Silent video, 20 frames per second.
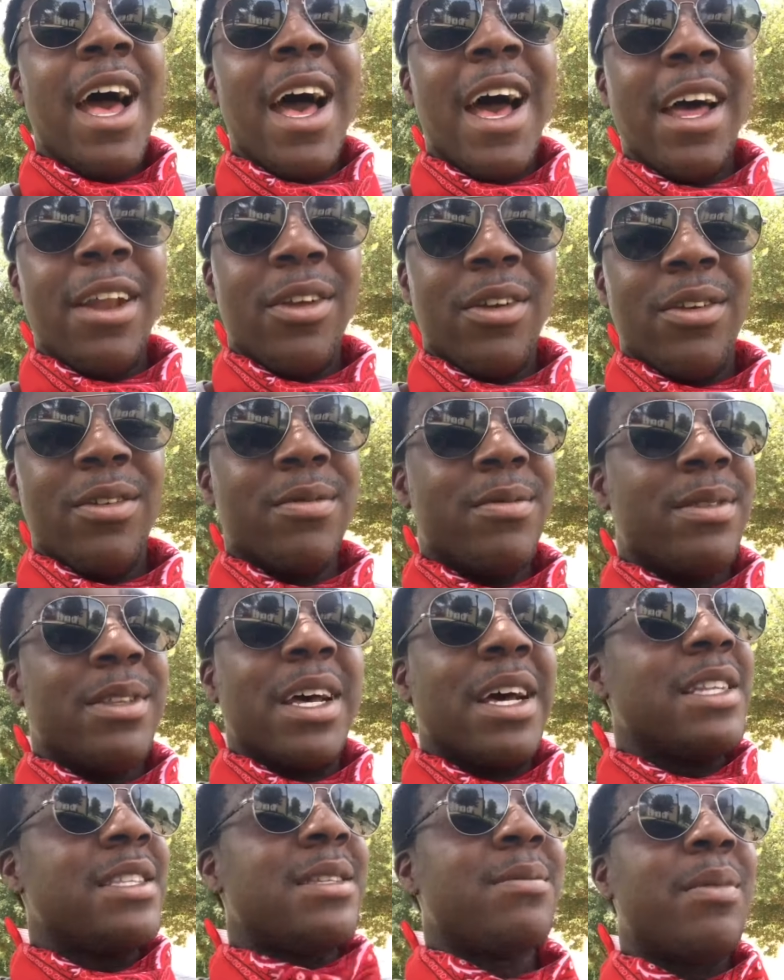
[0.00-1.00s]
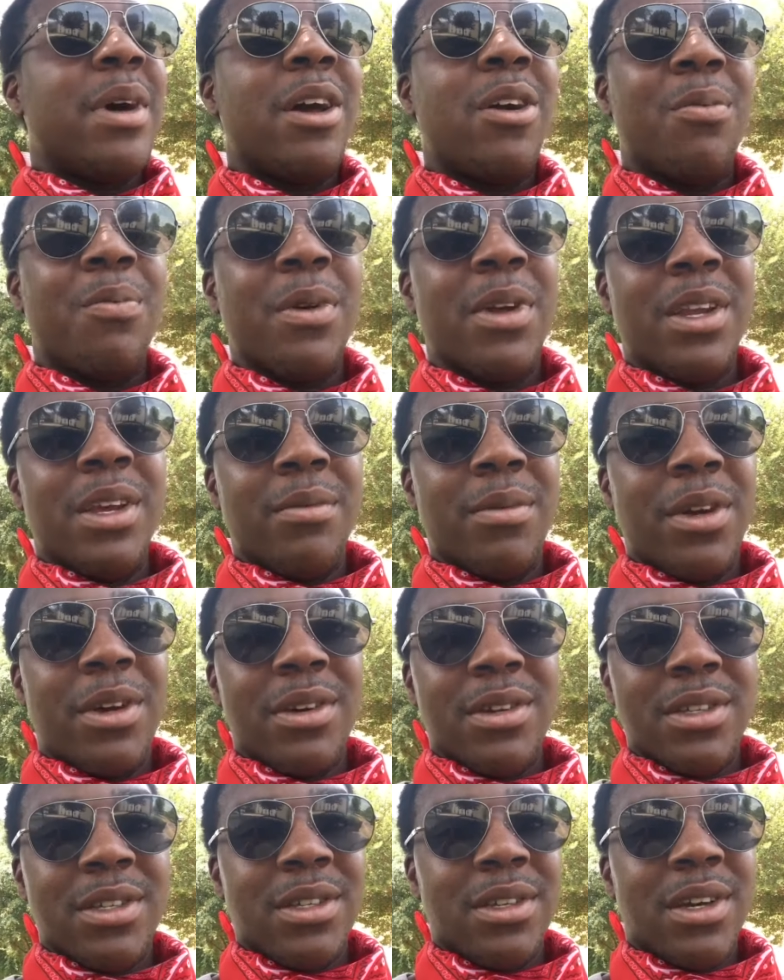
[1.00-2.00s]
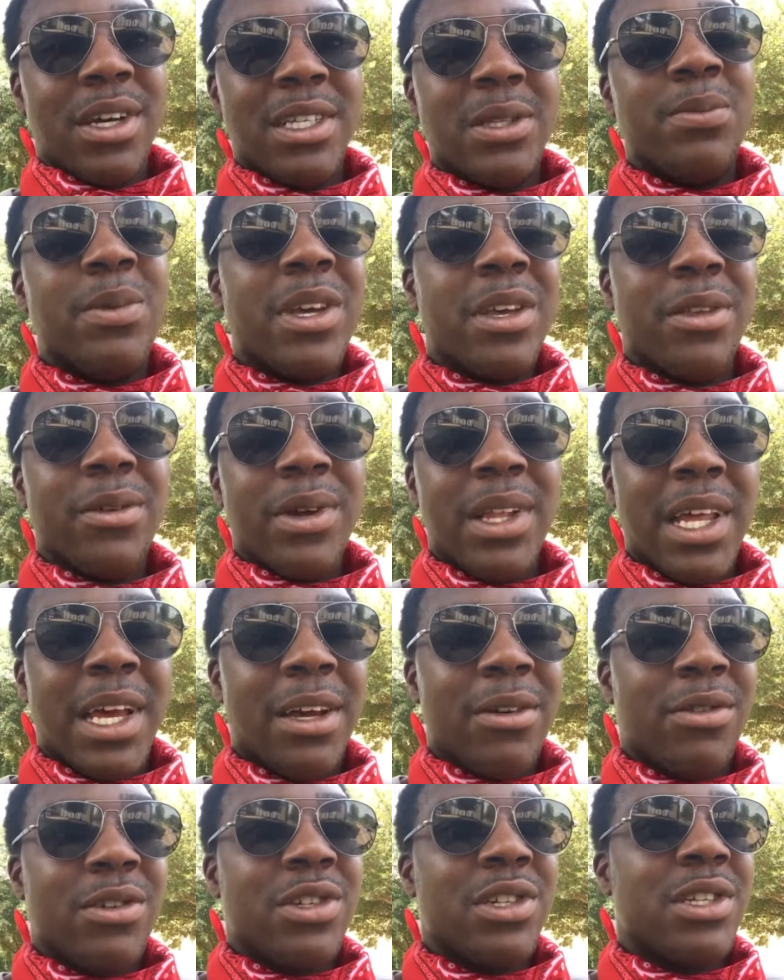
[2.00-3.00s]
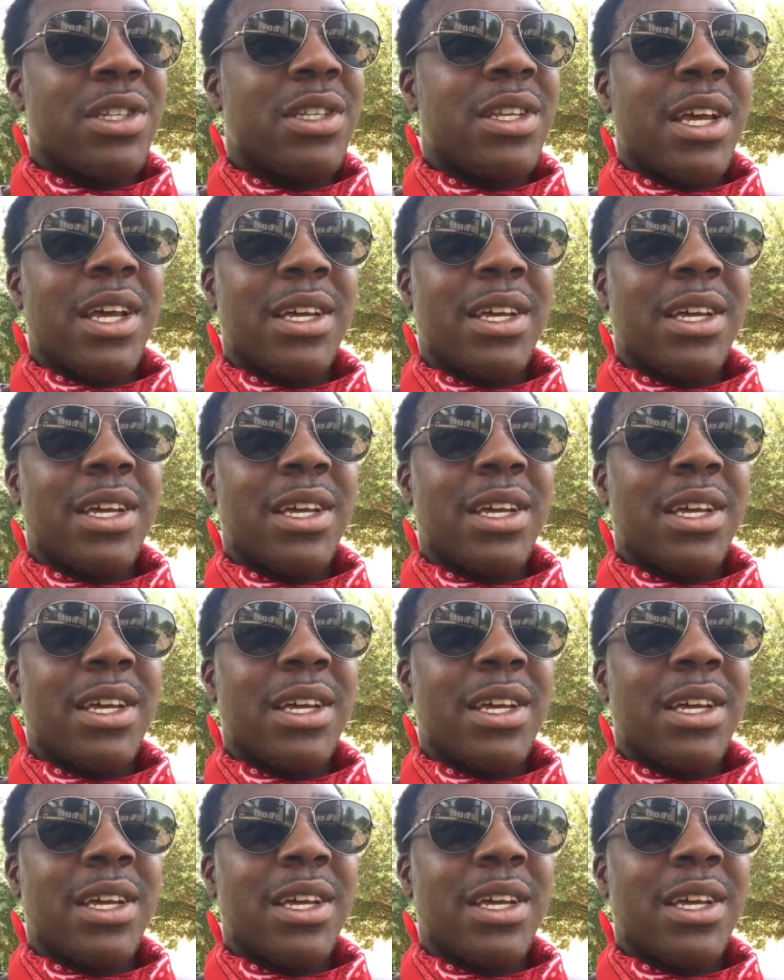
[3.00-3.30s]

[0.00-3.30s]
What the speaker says: I don't know, that's my opinion because, you know, I speak three languages,